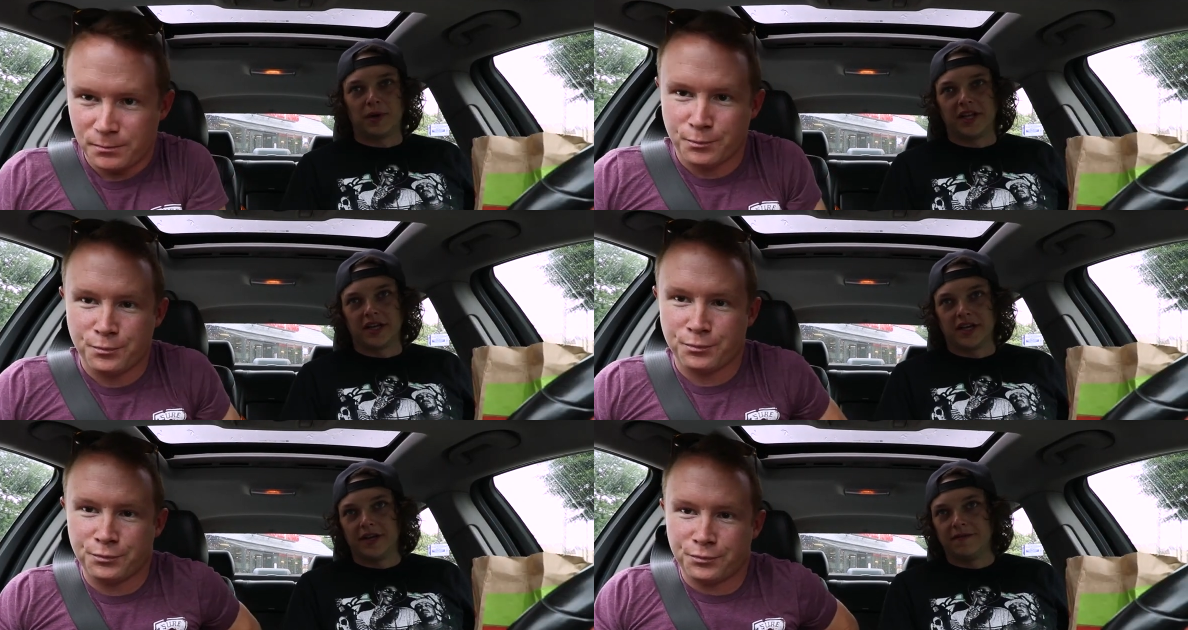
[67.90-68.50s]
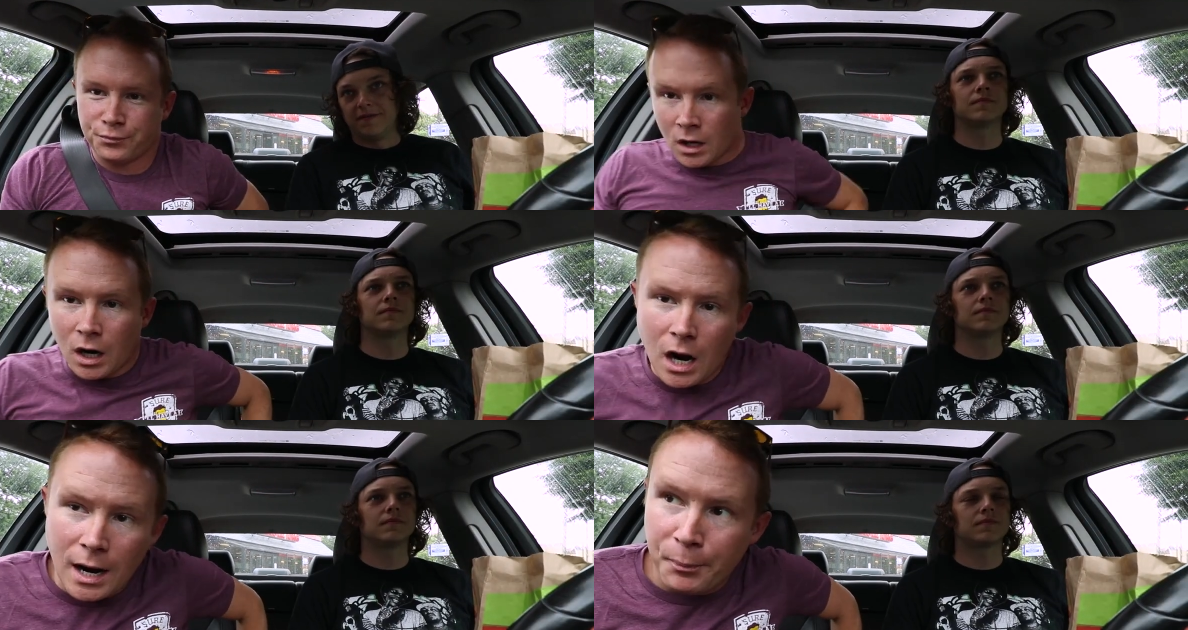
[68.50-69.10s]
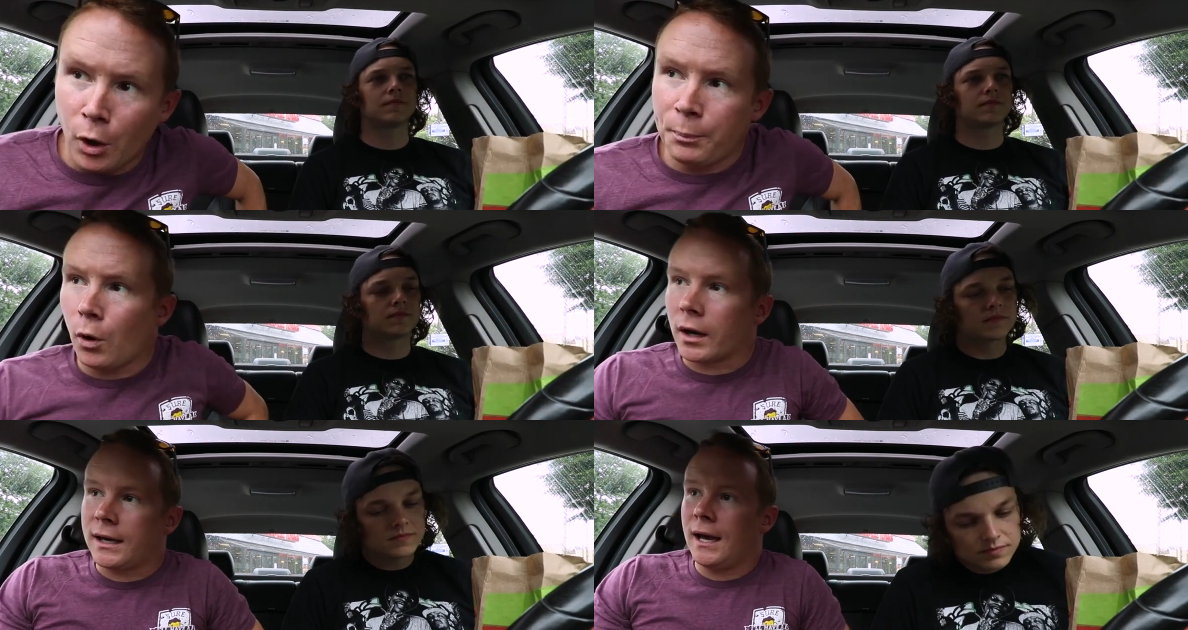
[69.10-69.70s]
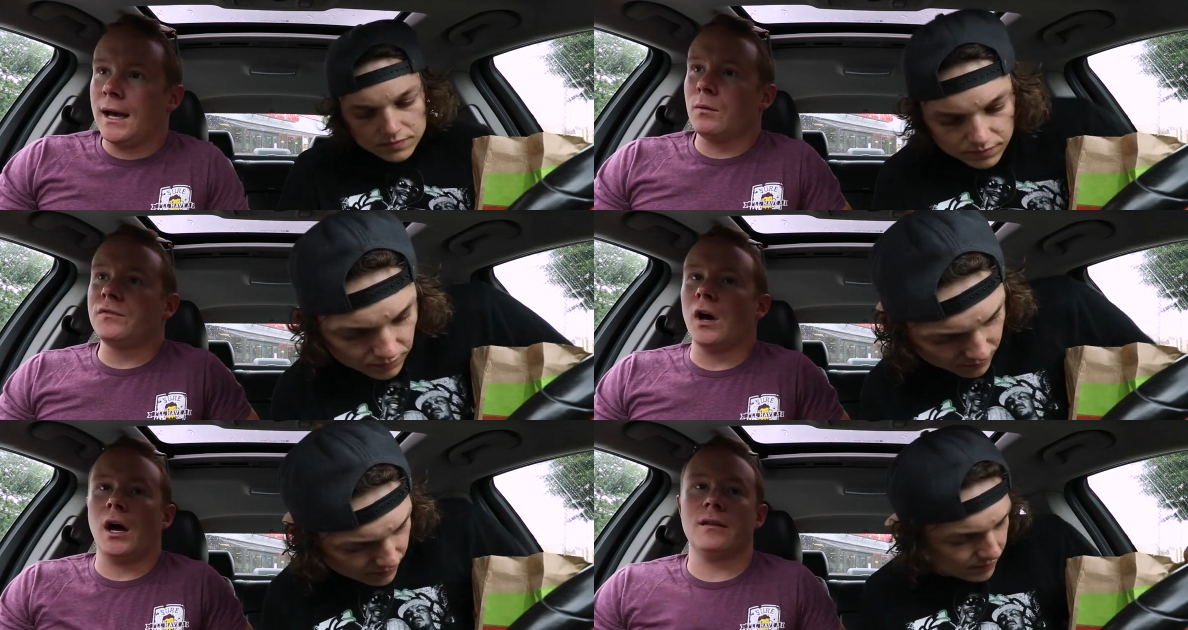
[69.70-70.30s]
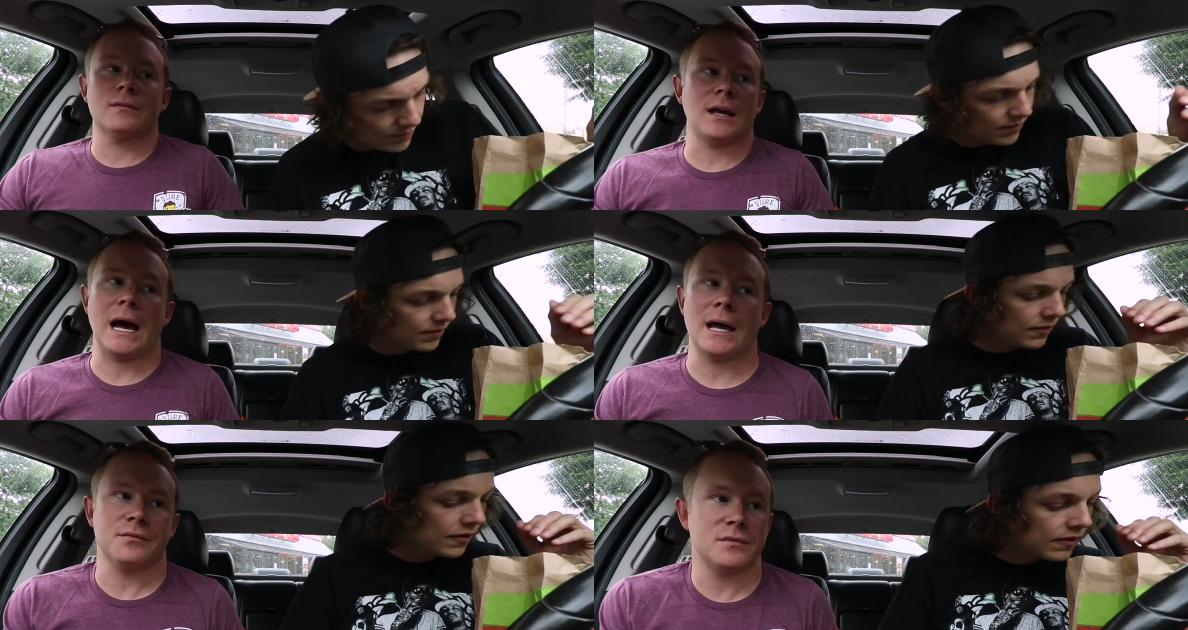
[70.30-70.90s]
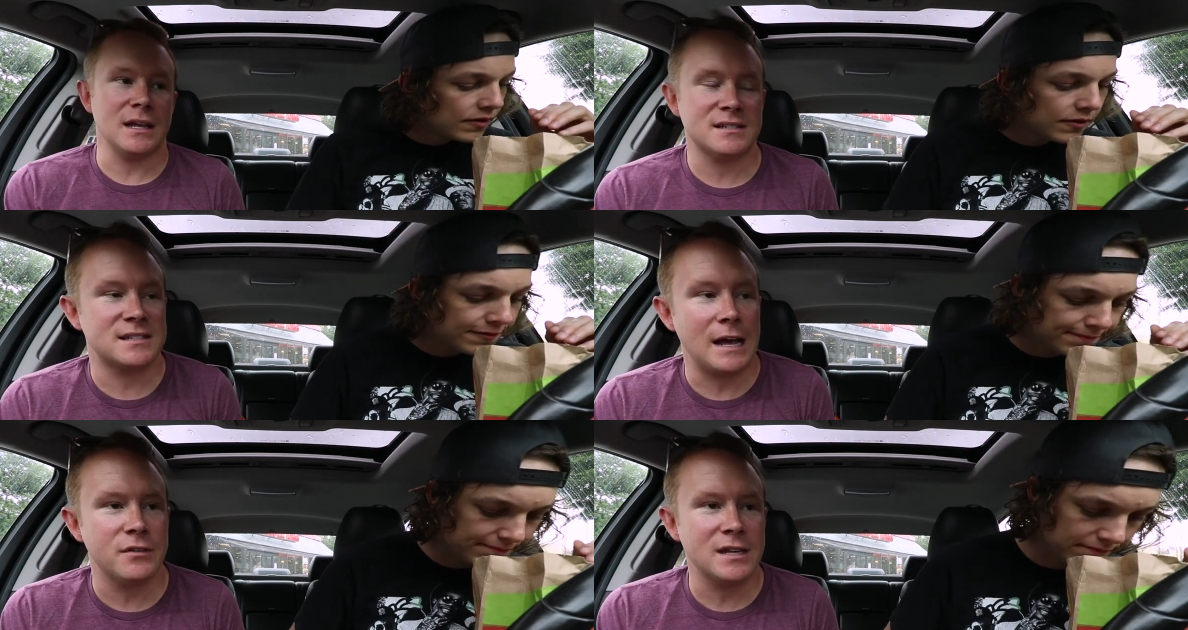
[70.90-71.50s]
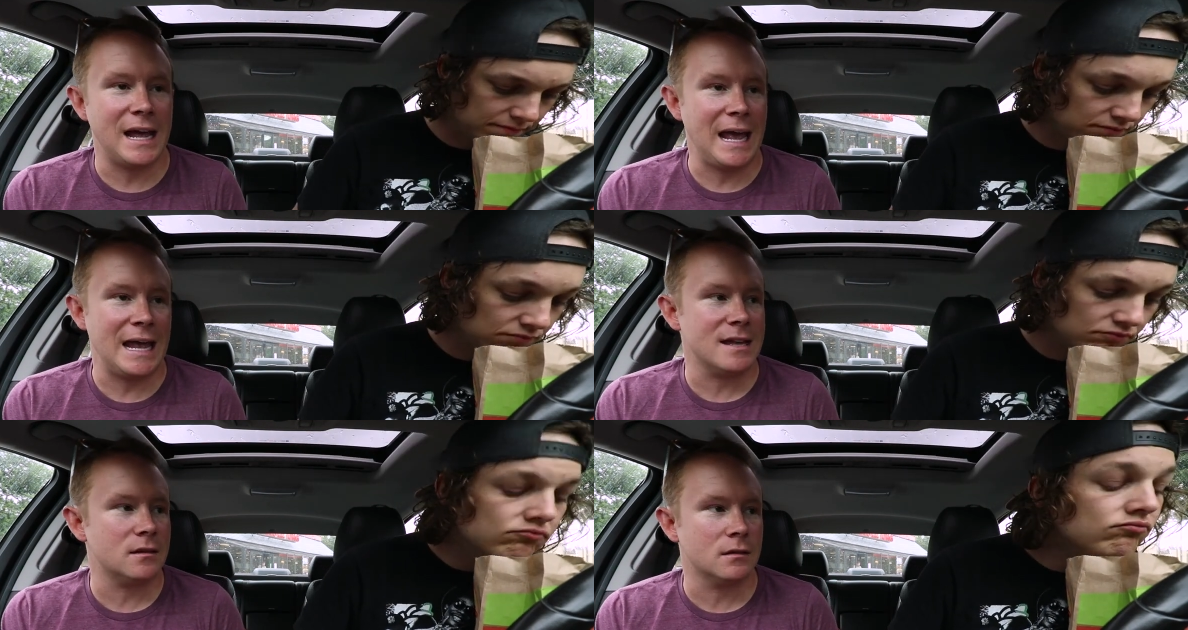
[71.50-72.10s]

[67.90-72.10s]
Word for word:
Speaker 1: pretty good. All right, pulled pork king. We've done, God, seven to eight